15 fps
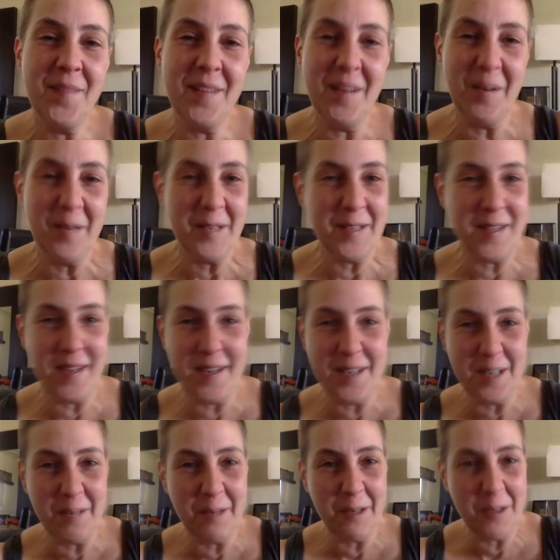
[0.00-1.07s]
it's the
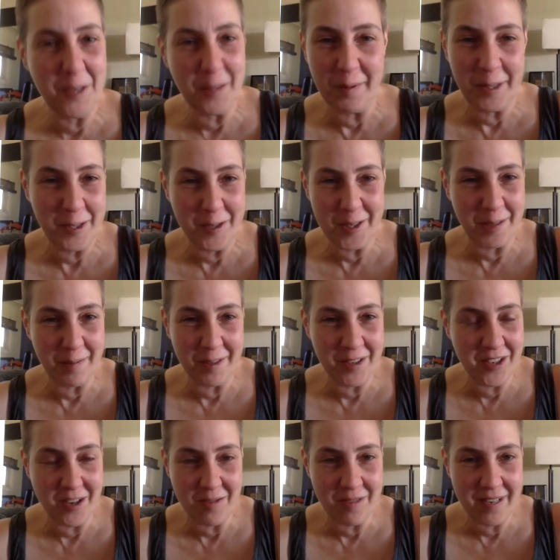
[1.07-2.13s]

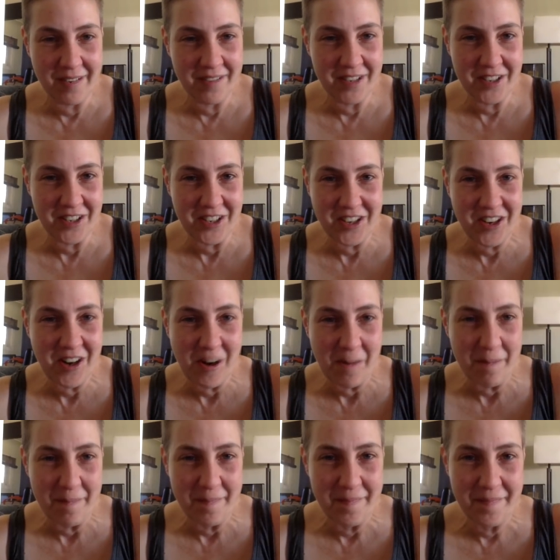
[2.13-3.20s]

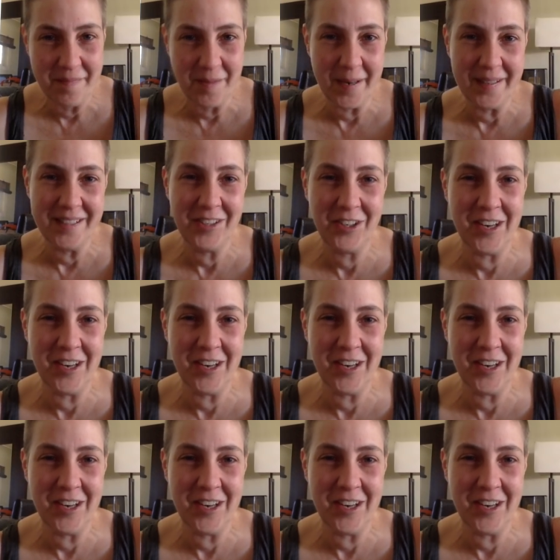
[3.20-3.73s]
www.whatever.com, right?